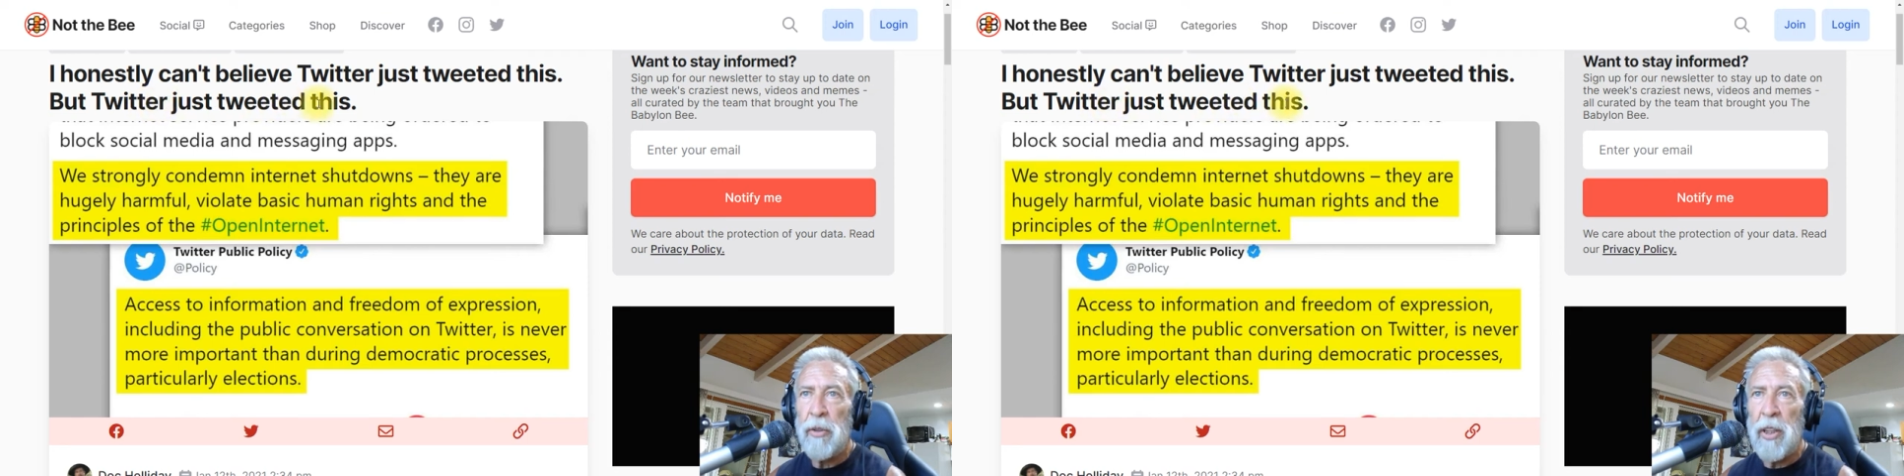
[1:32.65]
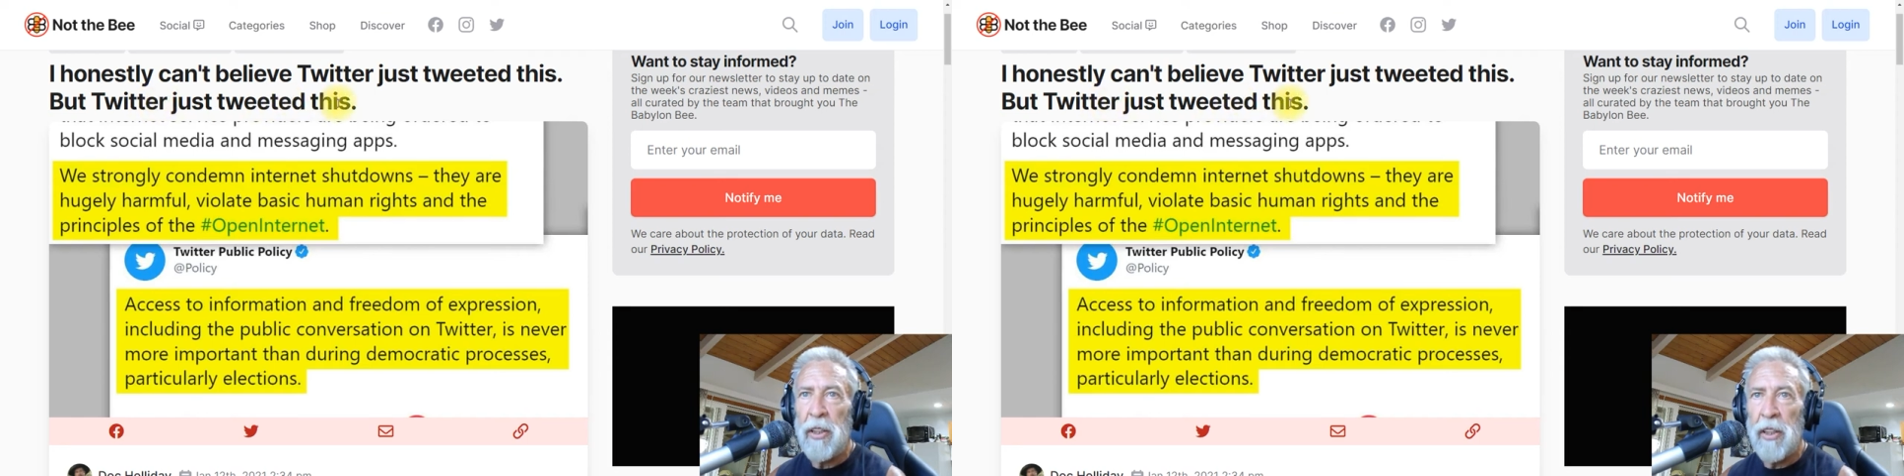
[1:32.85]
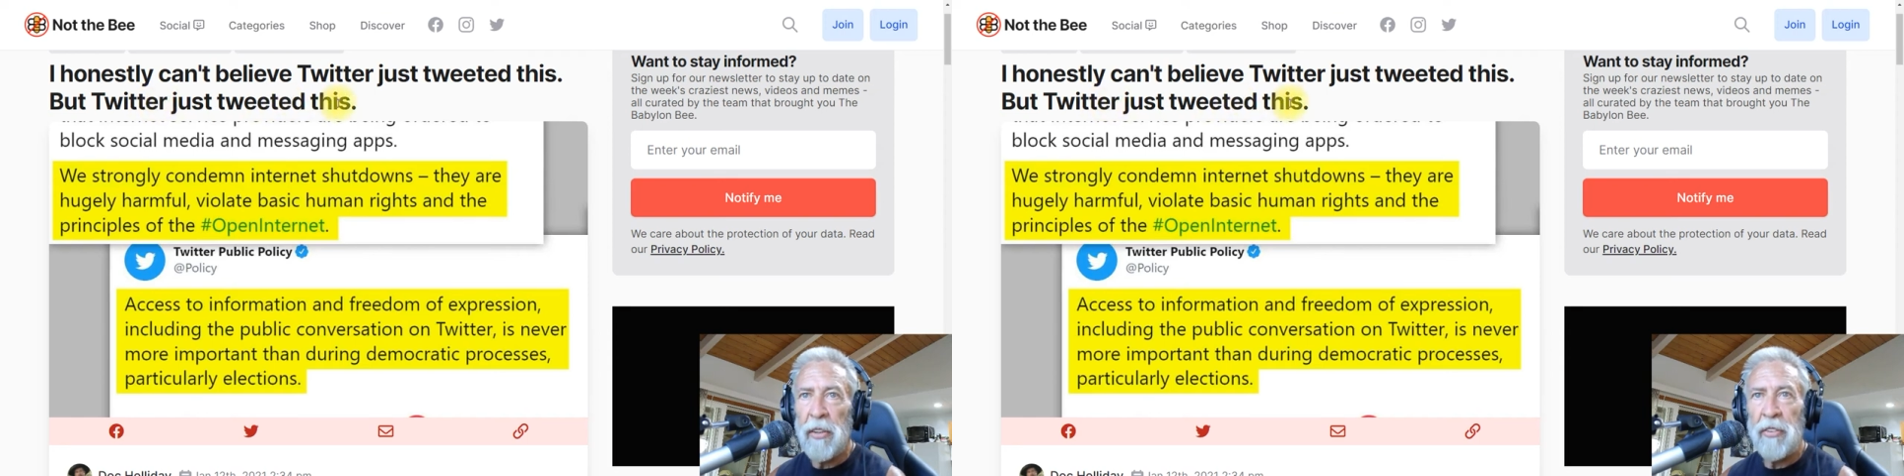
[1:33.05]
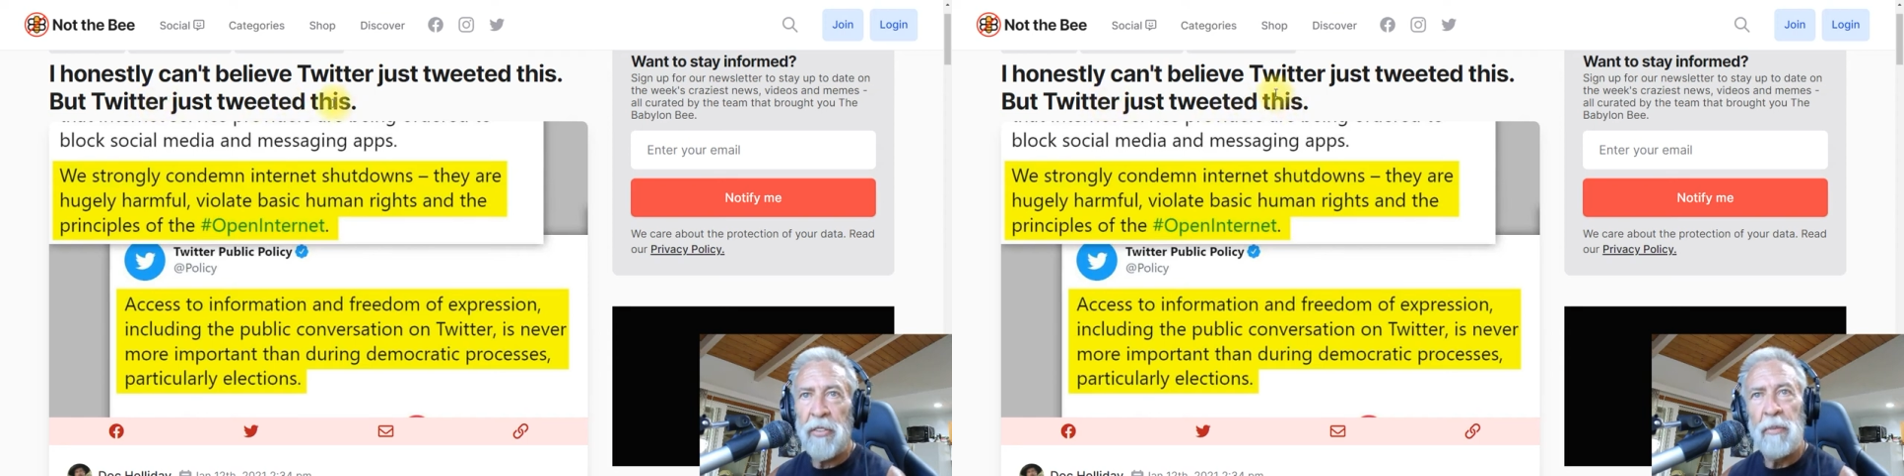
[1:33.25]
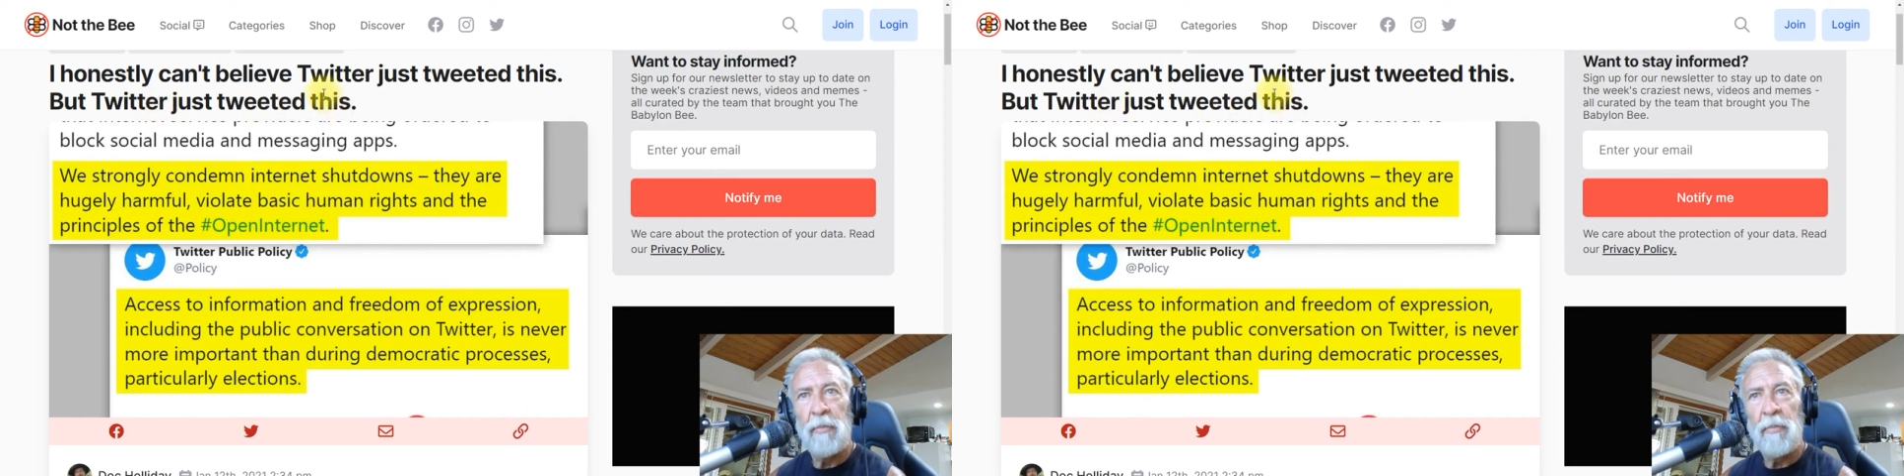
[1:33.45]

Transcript: tweeted this.